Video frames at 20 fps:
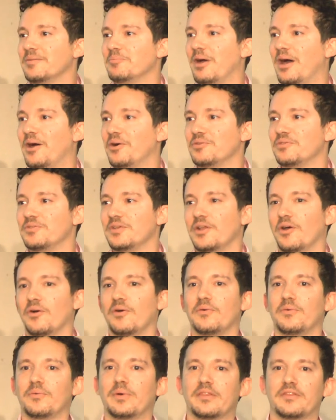about, you
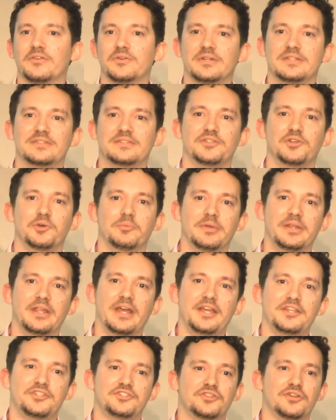know, whether it's human
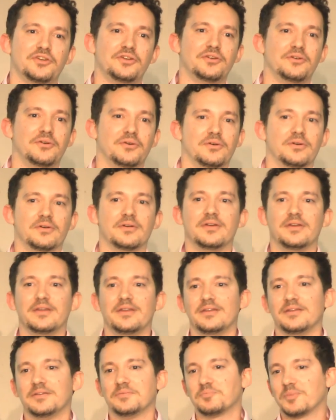nature or,
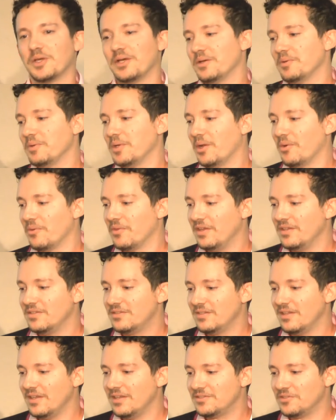you know,
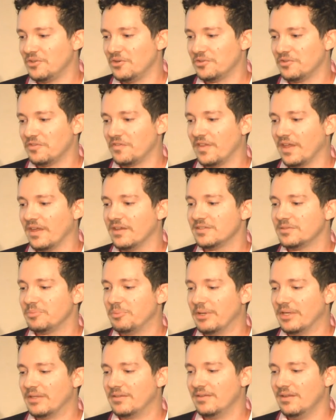these sort of things.
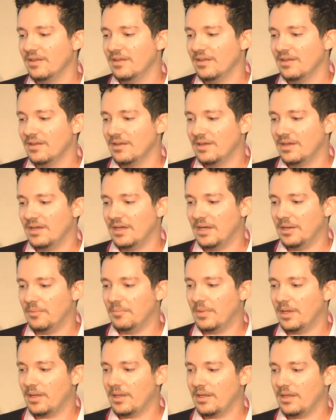But
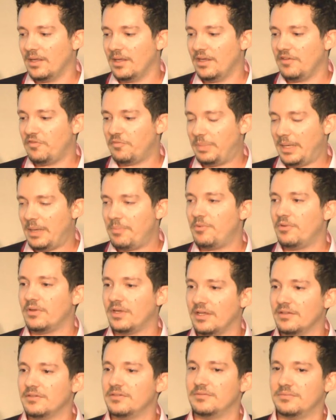if people
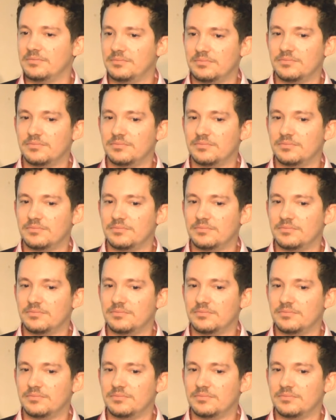can